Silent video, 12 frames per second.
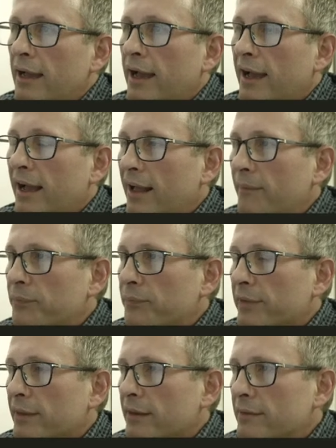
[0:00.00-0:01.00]
Um,
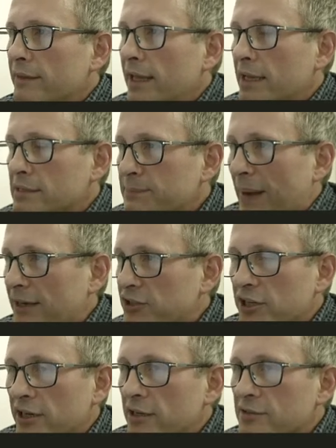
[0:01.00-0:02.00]
the
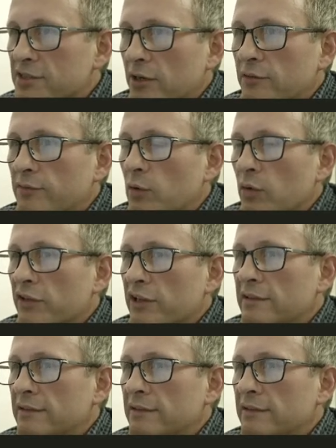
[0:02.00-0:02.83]
expansion and so forth,